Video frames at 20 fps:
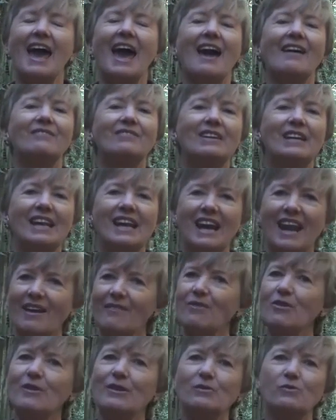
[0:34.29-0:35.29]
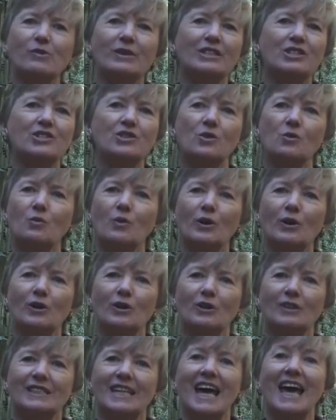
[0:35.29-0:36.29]
have never enriched the
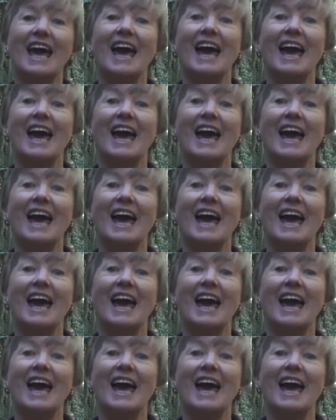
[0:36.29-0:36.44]
world